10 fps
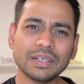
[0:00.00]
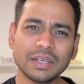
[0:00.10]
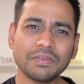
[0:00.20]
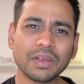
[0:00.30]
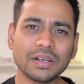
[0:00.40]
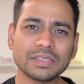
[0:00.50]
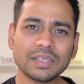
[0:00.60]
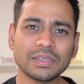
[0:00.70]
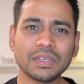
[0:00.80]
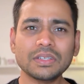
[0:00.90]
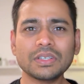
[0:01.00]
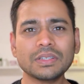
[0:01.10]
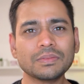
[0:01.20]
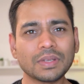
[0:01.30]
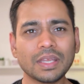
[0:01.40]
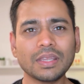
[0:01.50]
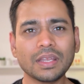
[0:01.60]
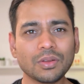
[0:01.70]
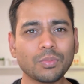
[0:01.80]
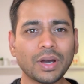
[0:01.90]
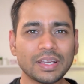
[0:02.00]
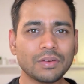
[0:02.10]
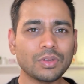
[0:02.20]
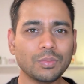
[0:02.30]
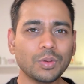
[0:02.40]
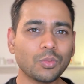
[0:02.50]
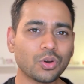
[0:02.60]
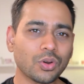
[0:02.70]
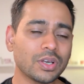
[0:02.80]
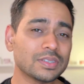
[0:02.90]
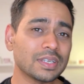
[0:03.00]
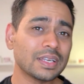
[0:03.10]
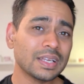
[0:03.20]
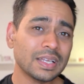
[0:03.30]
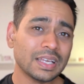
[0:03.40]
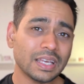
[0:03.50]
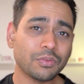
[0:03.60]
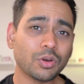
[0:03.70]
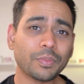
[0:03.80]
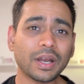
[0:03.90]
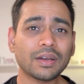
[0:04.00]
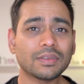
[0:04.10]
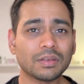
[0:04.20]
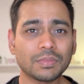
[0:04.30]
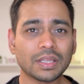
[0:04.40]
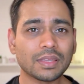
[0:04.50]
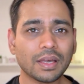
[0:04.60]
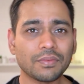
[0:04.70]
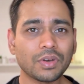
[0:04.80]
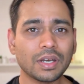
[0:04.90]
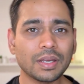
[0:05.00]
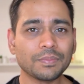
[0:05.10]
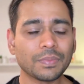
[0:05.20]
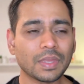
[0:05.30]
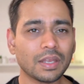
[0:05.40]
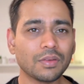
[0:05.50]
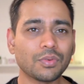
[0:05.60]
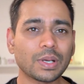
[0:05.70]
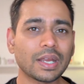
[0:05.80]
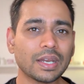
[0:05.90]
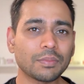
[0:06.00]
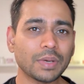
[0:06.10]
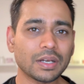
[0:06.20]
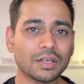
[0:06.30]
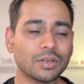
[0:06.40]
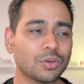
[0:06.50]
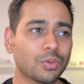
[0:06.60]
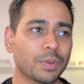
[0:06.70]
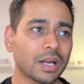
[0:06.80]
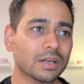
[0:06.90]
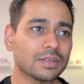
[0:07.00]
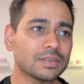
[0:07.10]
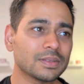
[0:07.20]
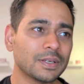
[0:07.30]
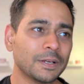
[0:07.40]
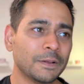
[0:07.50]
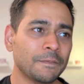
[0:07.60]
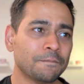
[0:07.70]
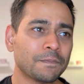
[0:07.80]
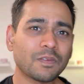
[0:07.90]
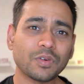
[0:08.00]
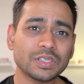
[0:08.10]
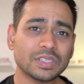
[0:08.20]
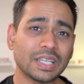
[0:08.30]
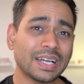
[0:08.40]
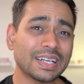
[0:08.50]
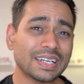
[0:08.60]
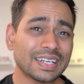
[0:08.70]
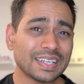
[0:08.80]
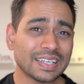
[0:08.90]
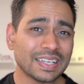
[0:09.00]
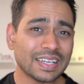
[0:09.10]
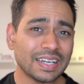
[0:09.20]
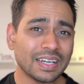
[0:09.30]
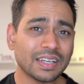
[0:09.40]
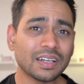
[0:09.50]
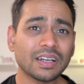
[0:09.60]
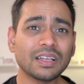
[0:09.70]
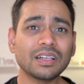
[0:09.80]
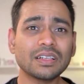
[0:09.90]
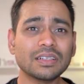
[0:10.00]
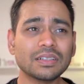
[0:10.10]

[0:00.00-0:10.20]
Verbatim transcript: difficult sensation and then your mind will be more noisy if you're practicing metta every day and if you're getting better into your practice first that internal